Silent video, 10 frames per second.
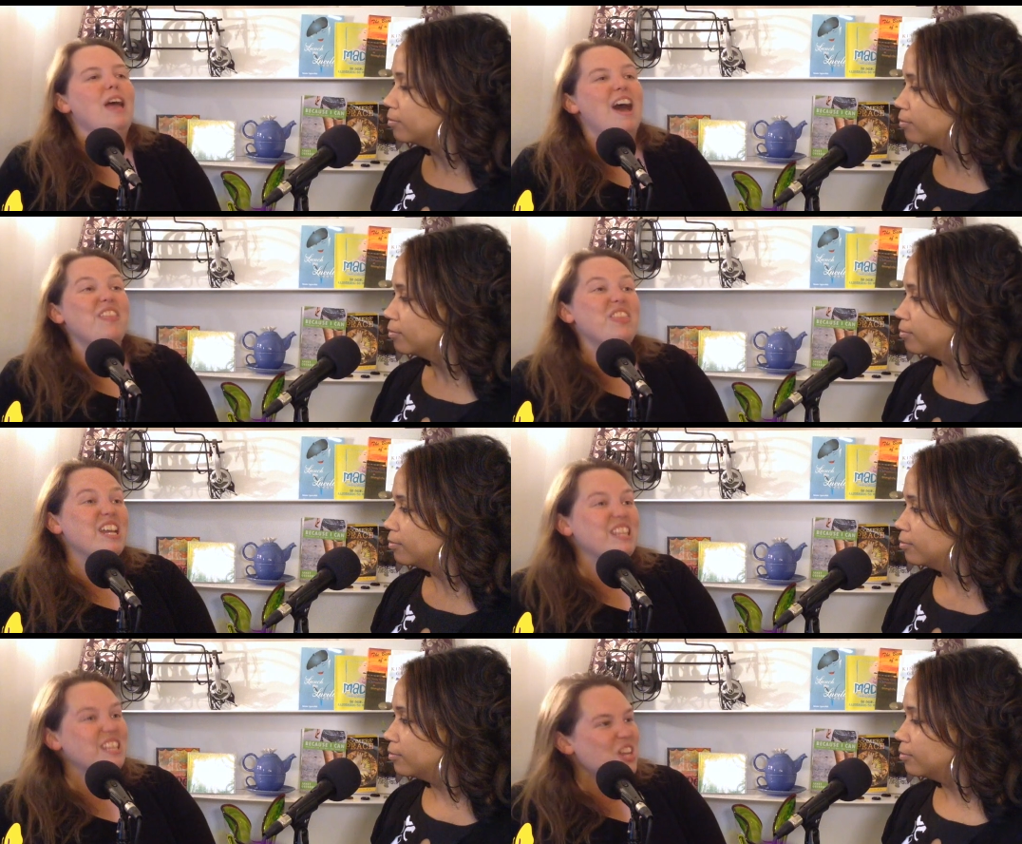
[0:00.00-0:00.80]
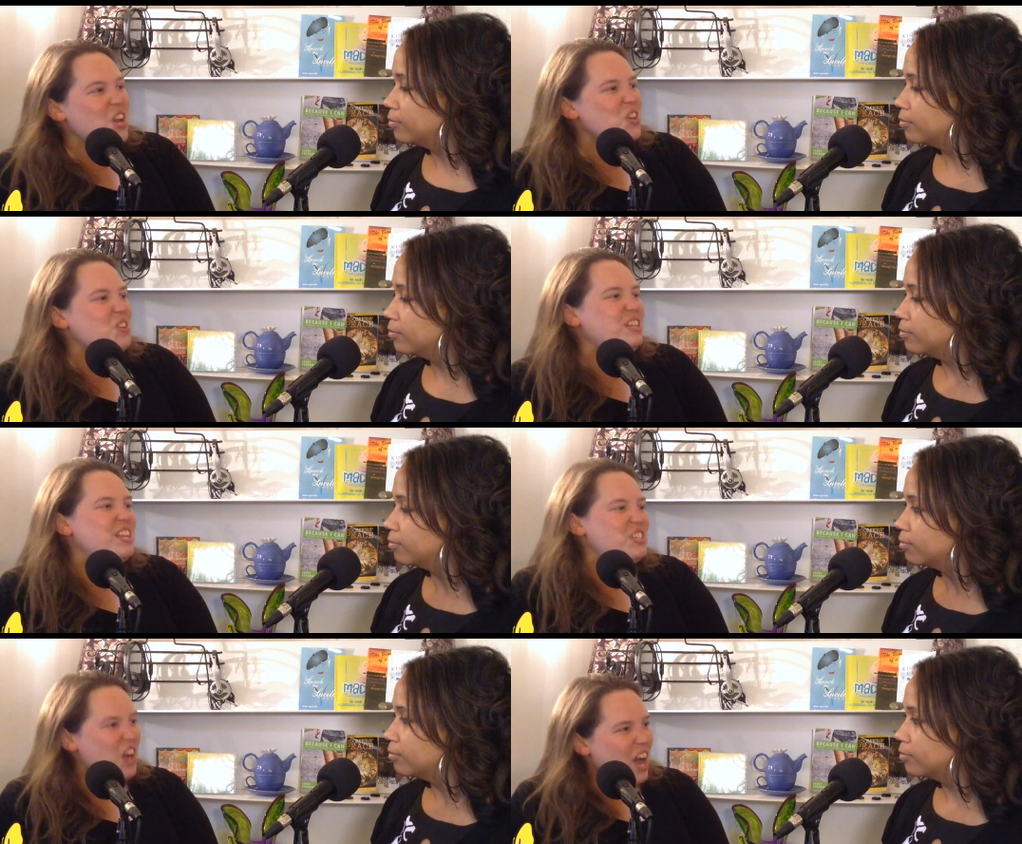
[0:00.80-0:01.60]
Speaker 1: And at the end of the year, you'd
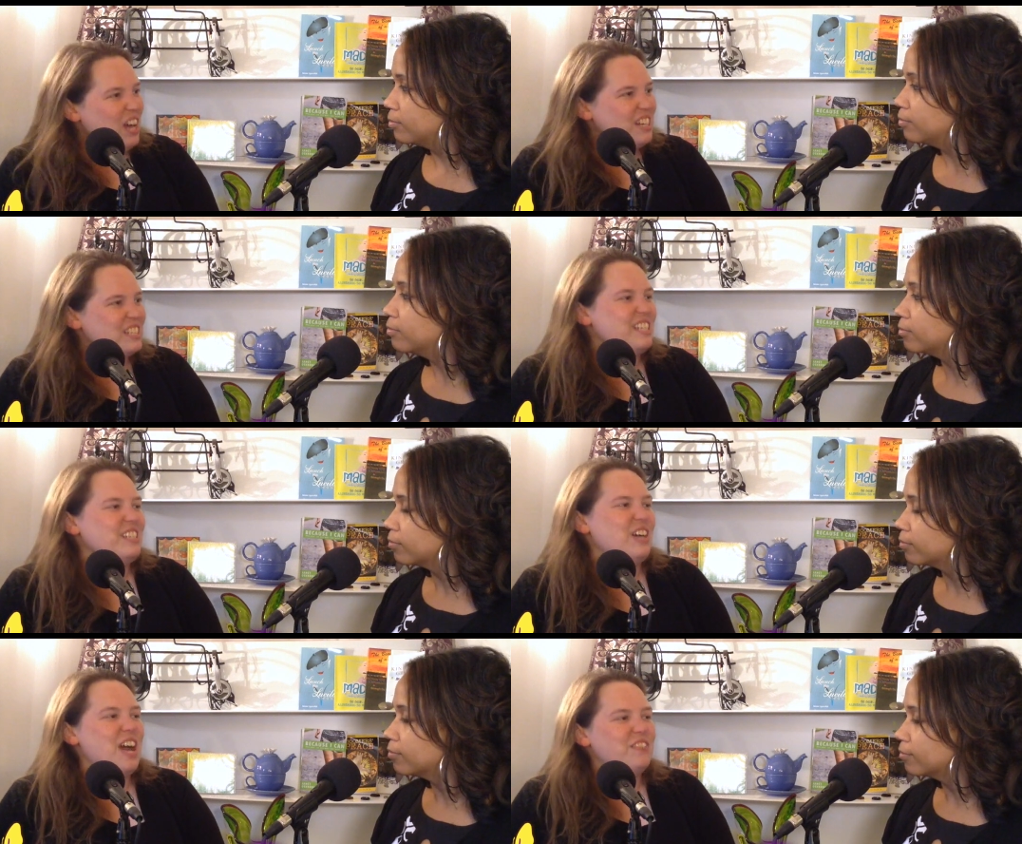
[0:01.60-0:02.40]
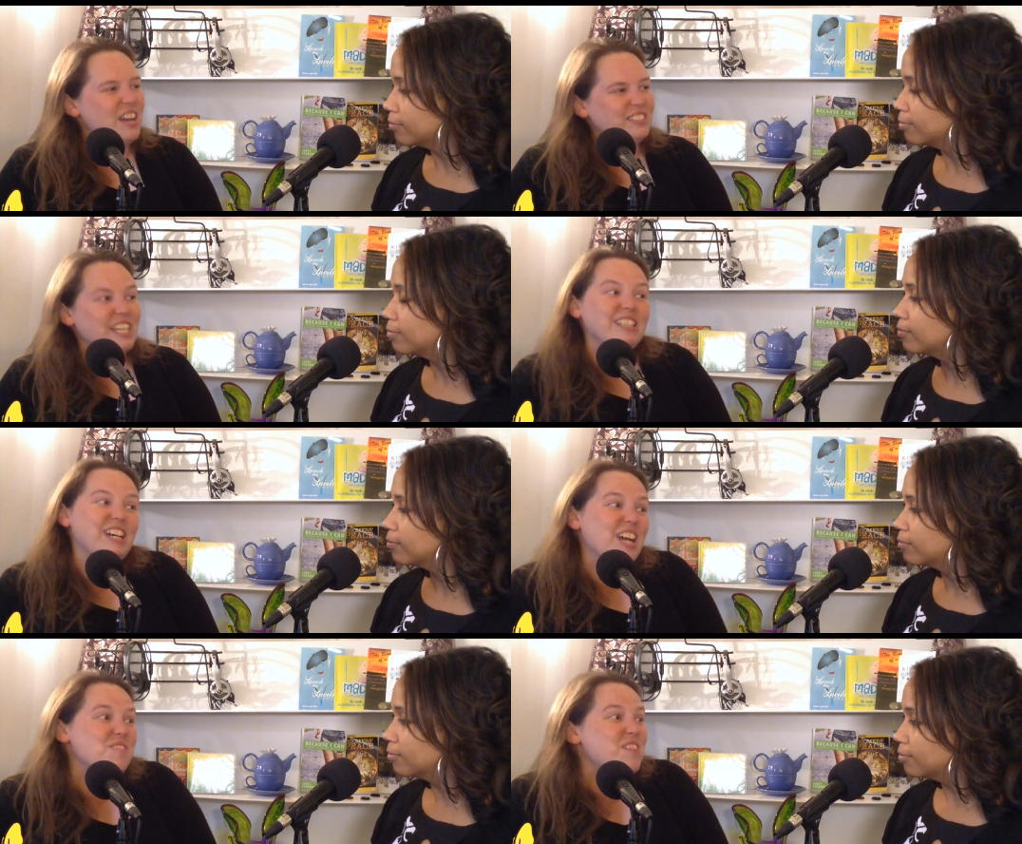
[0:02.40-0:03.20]
get your hugs and your high fives, like,
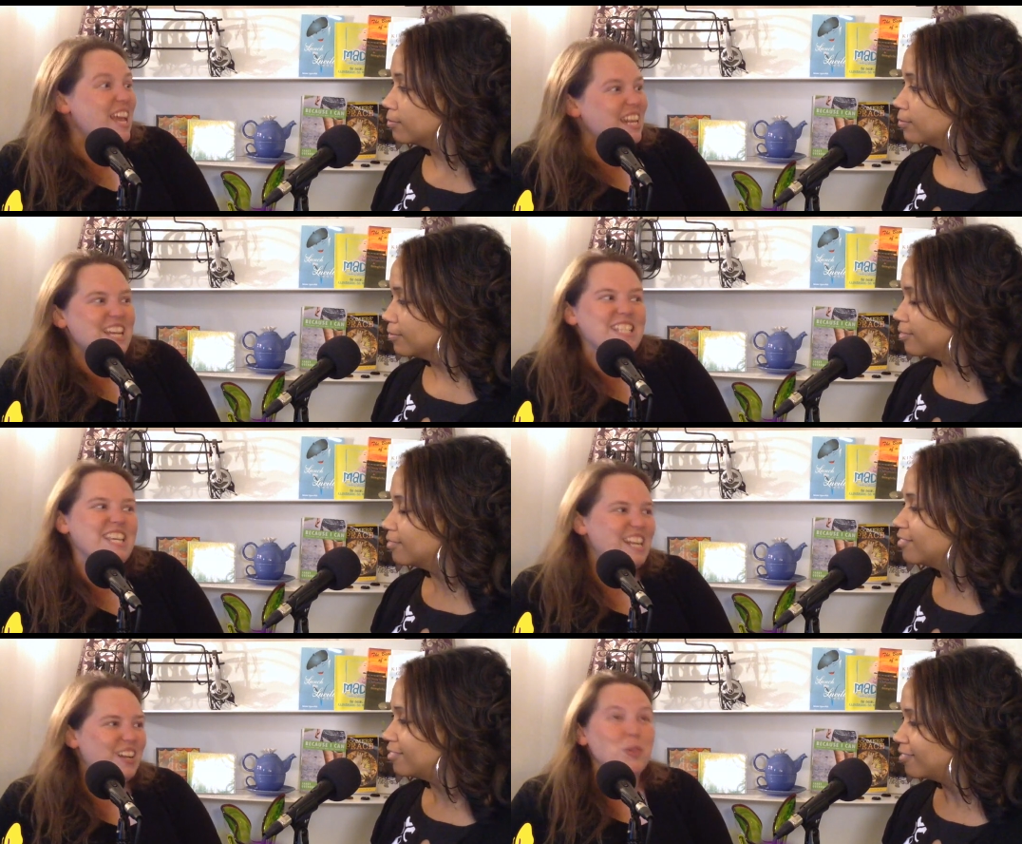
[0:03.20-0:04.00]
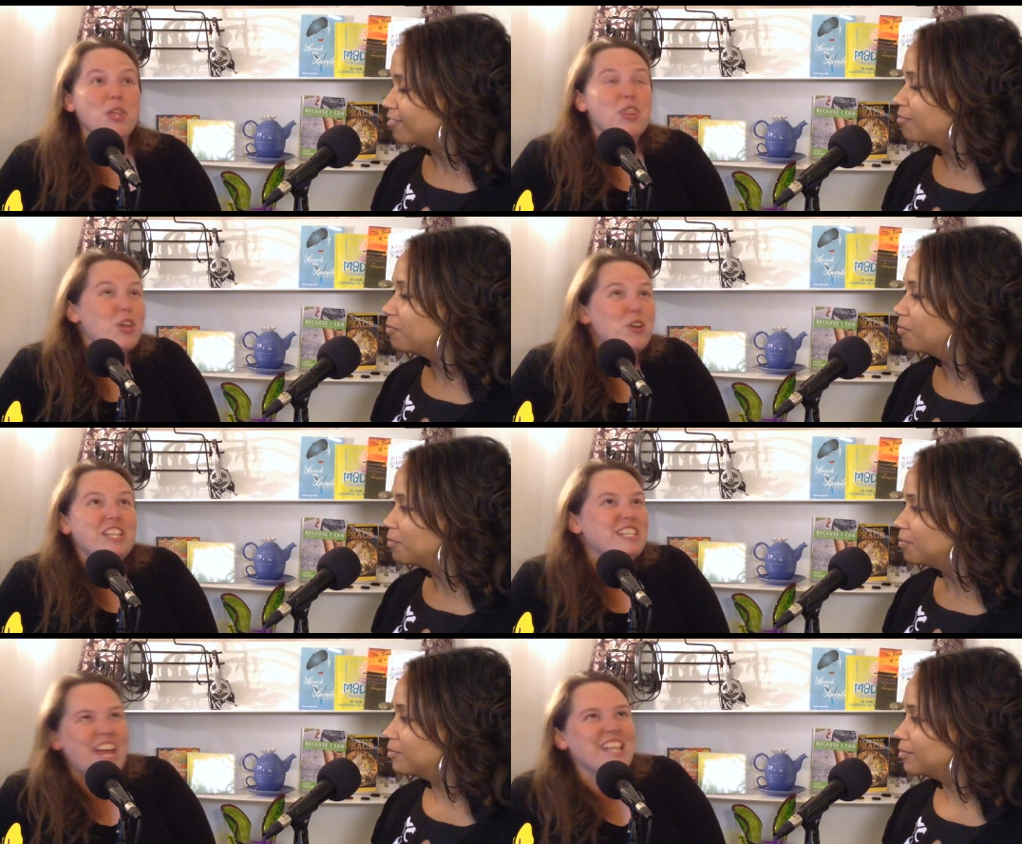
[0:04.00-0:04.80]
"Look, I made it. I did it. Only thirty
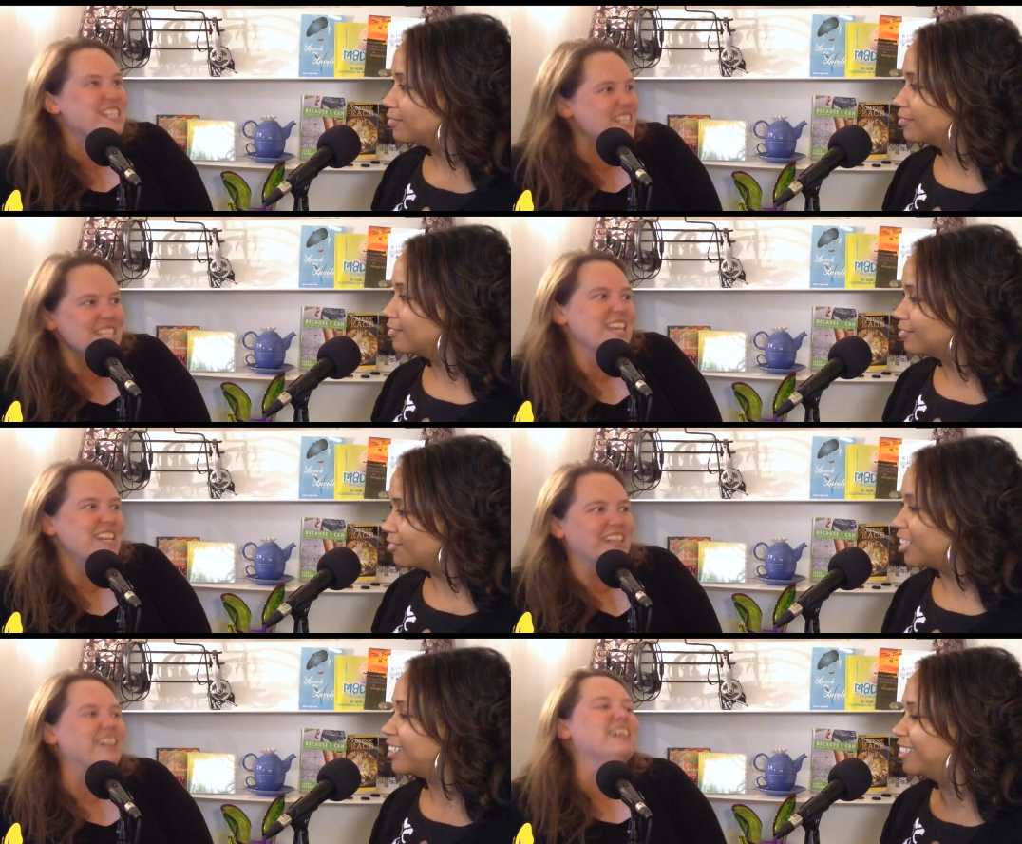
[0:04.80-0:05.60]
detentions later, right.